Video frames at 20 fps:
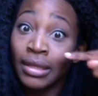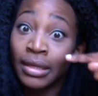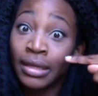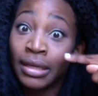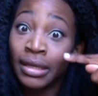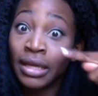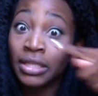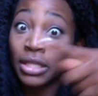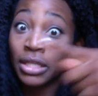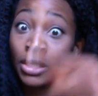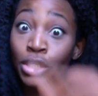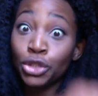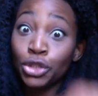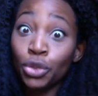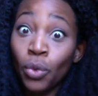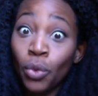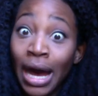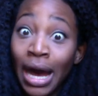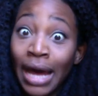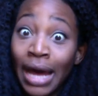He's like, did
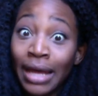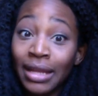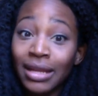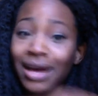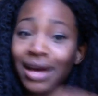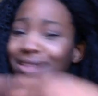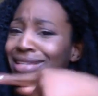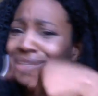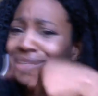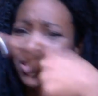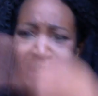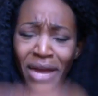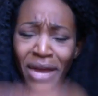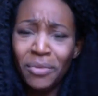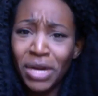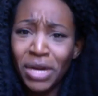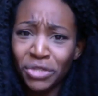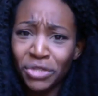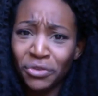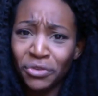you want? I was like, did I
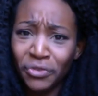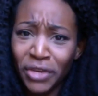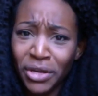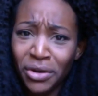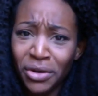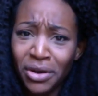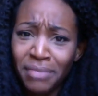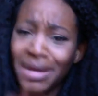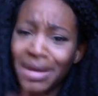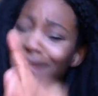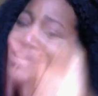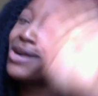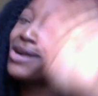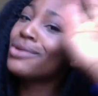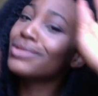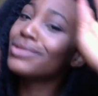want your finger on my nose?